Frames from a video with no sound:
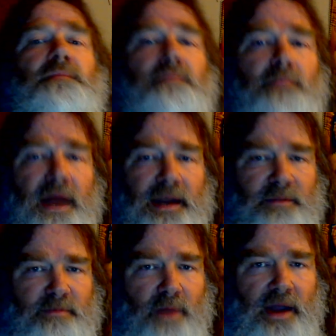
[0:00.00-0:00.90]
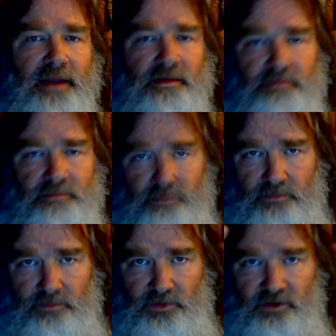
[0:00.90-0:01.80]
My name's Mike.
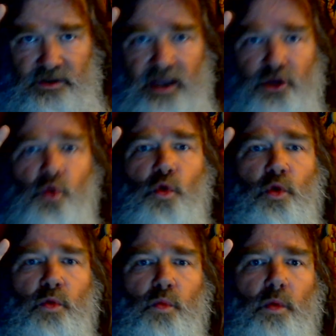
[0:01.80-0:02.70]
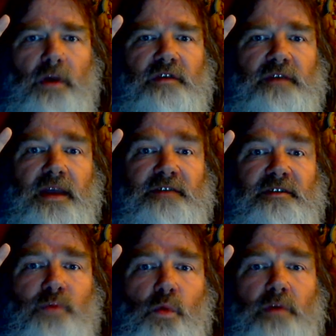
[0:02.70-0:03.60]
Stay cool. One of these days,
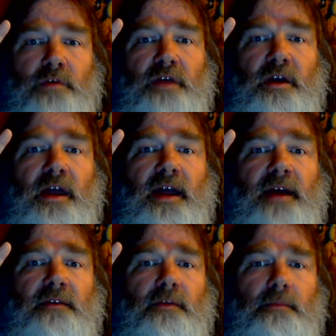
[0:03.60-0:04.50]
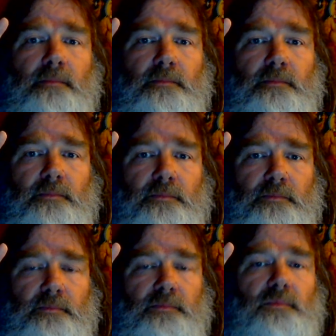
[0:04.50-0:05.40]
this war is going to end.
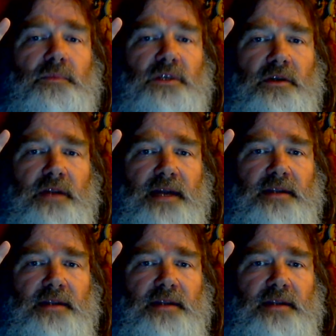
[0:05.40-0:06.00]
Till that